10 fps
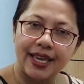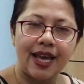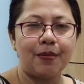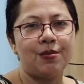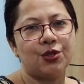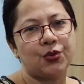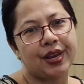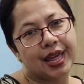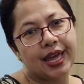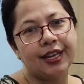I come to
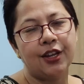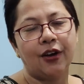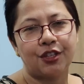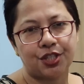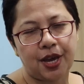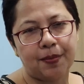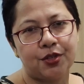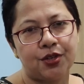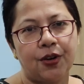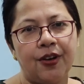an end of the
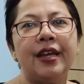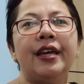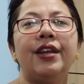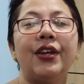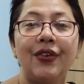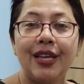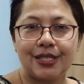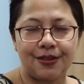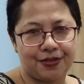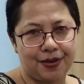chapter on
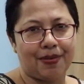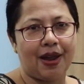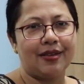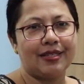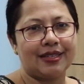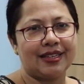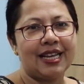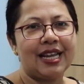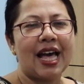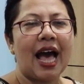degrees of comparison.
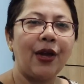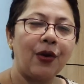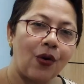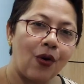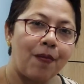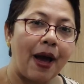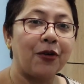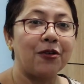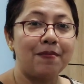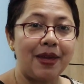I hope
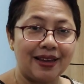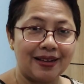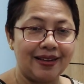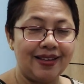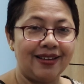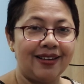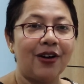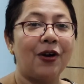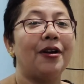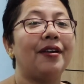I could make clear
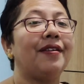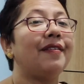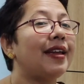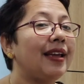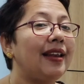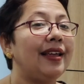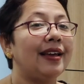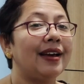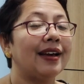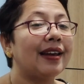or
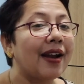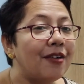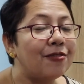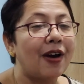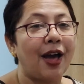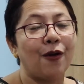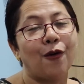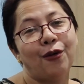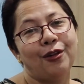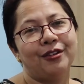really clarify
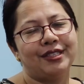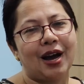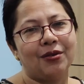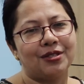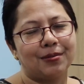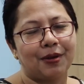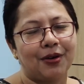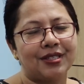all your doubts